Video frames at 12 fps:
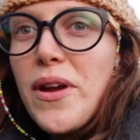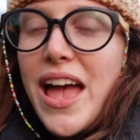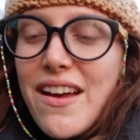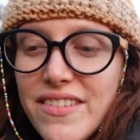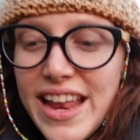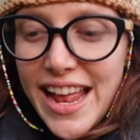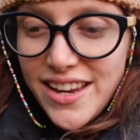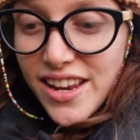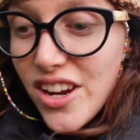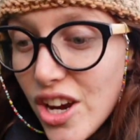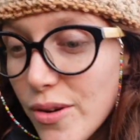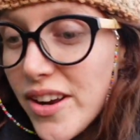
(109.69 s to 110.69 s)
We haven't had
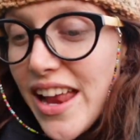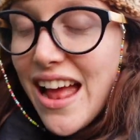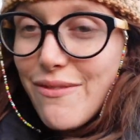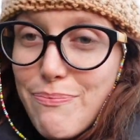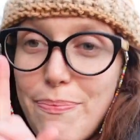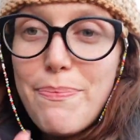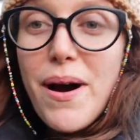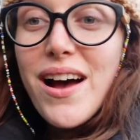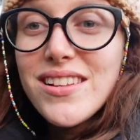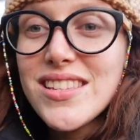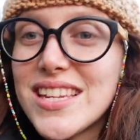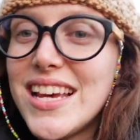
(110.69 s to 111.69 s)
dinner, we're gonna have
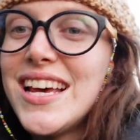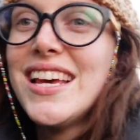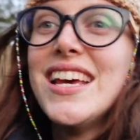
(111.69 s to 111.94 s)
pasta.